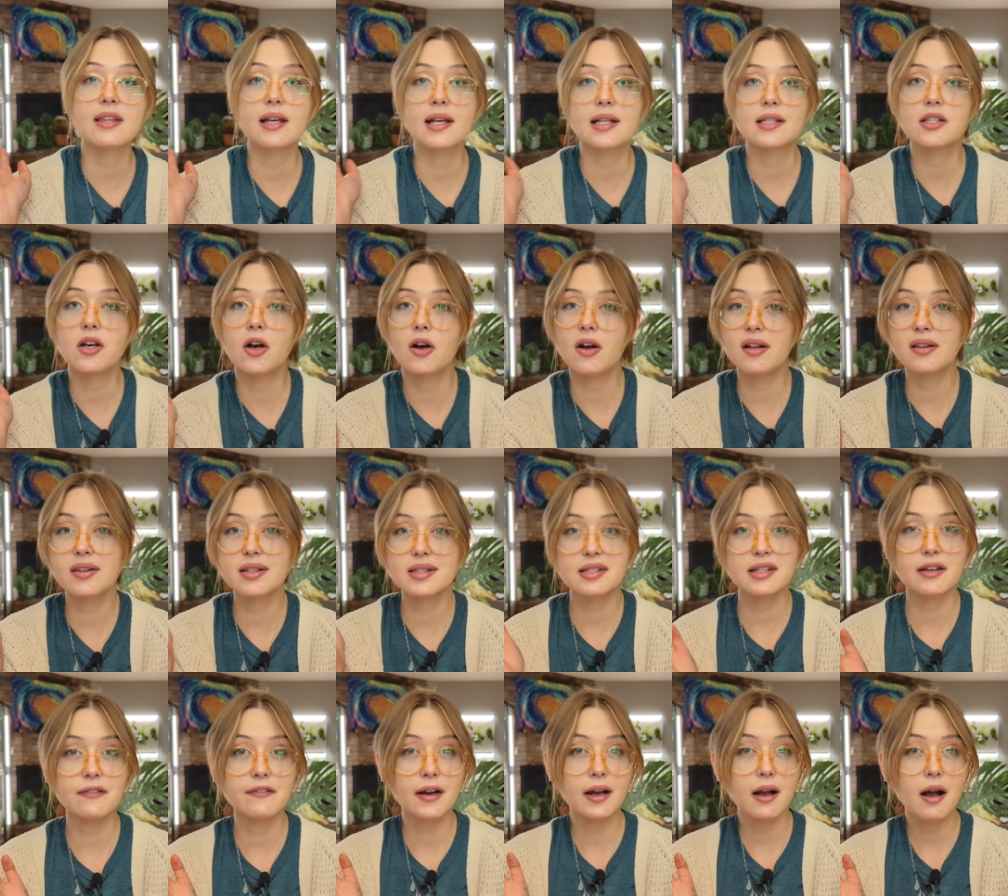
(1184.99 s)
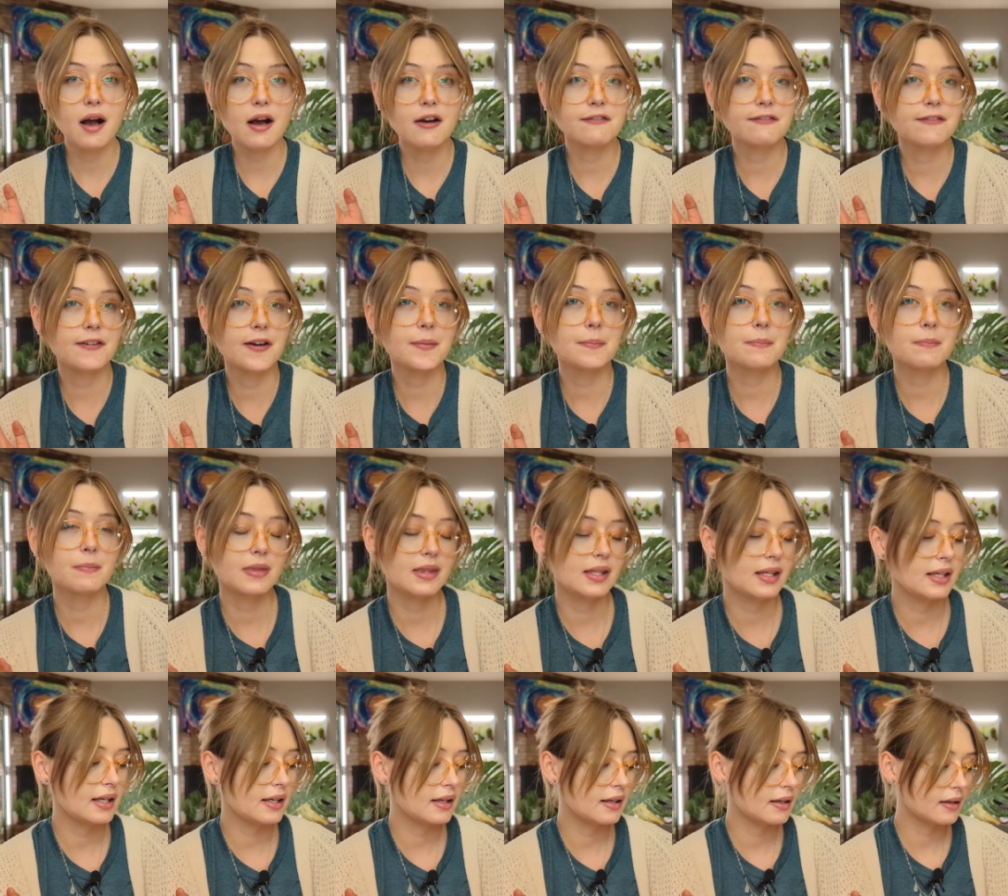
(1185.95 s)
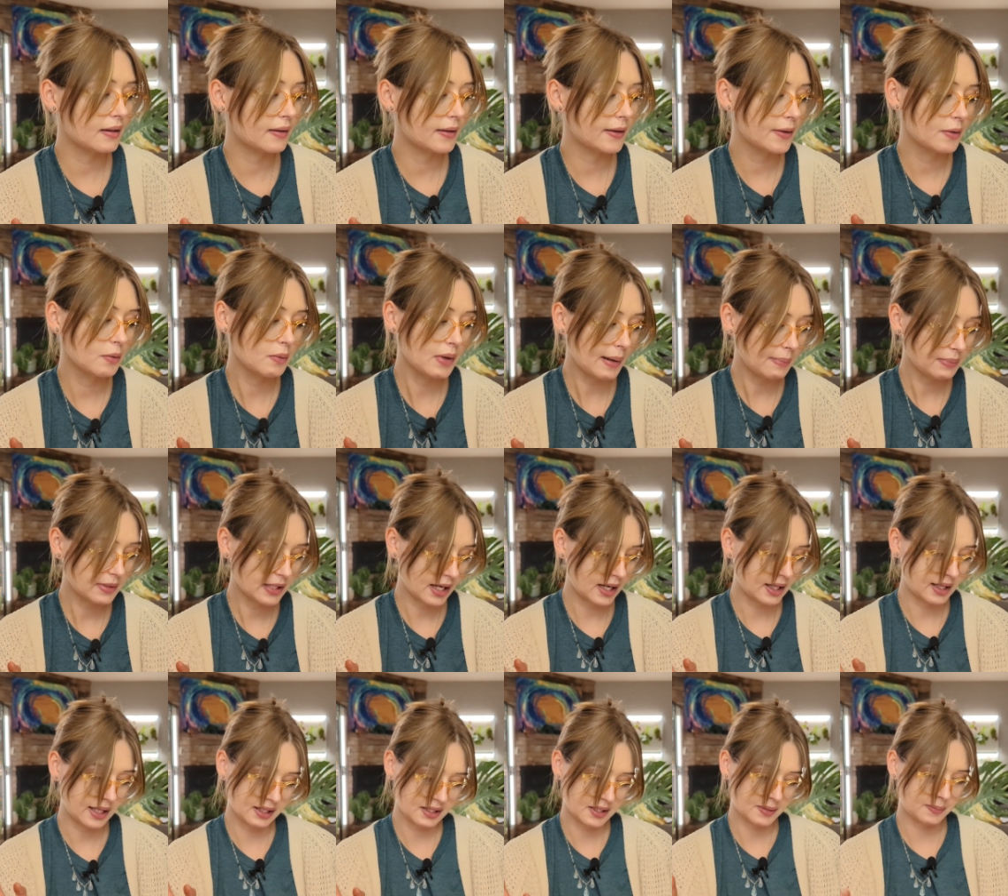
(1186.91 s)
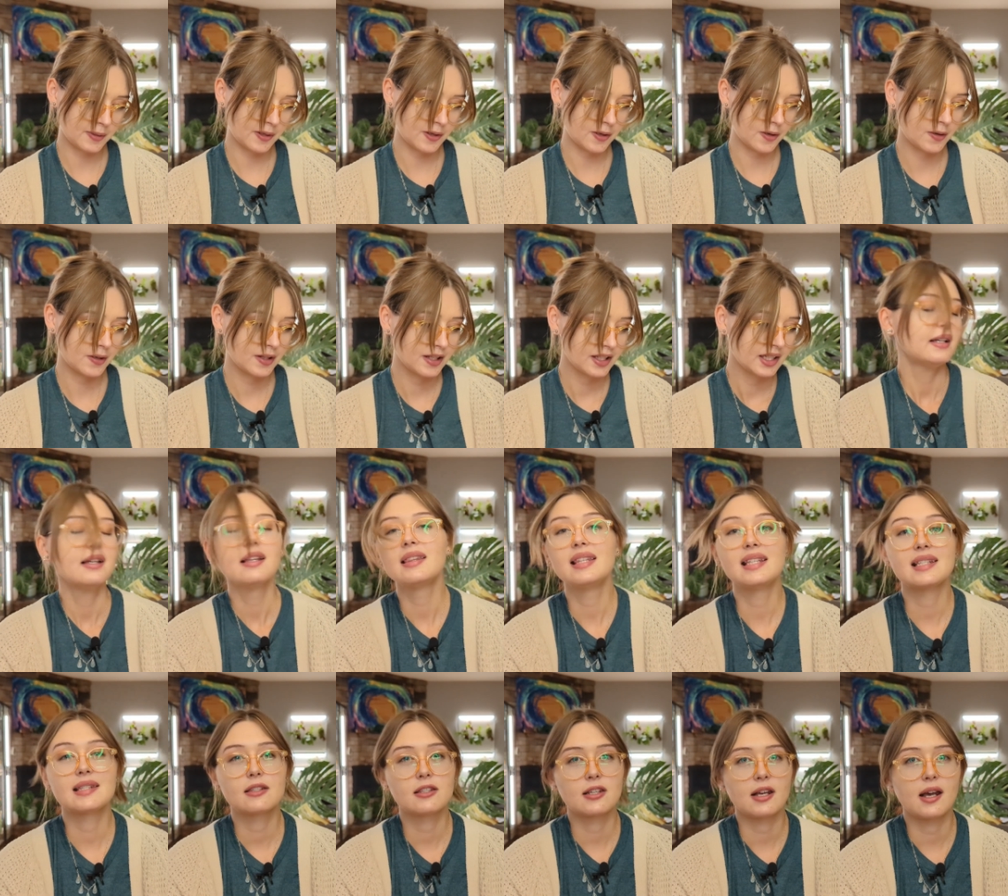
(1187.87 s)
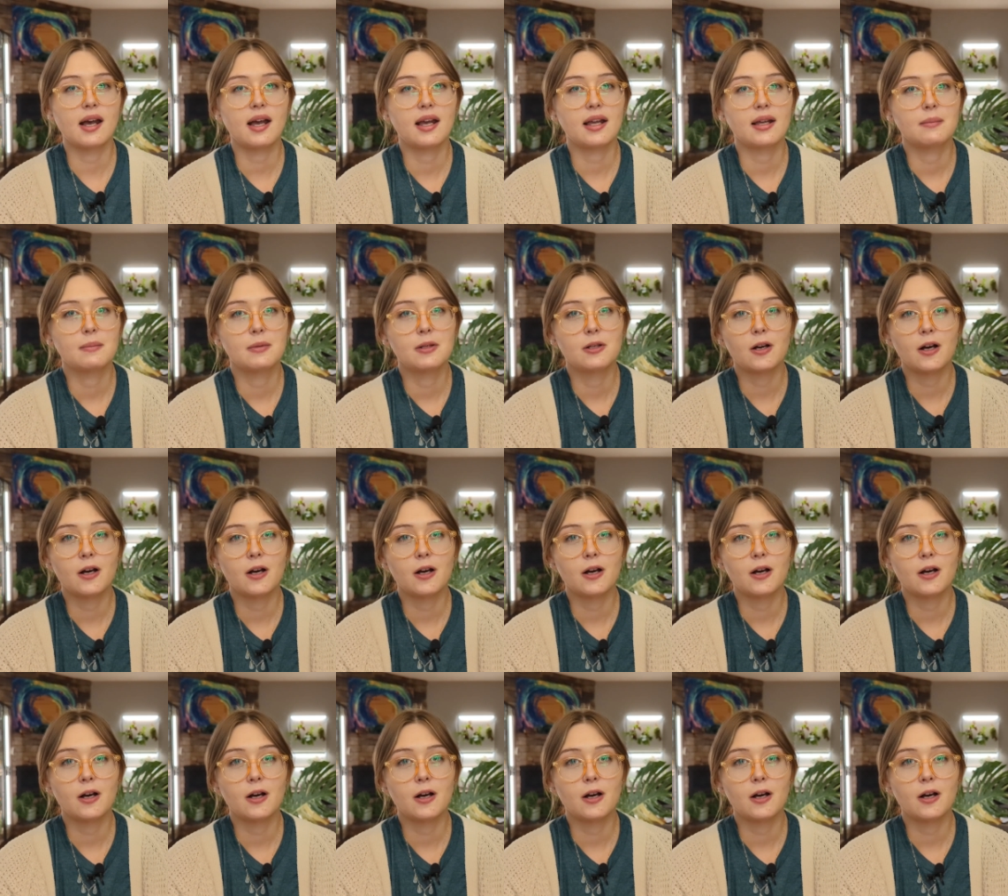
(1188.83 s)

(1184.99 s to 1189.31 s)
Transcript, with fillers: That's all the stuff I got from the Reptile Expo this time.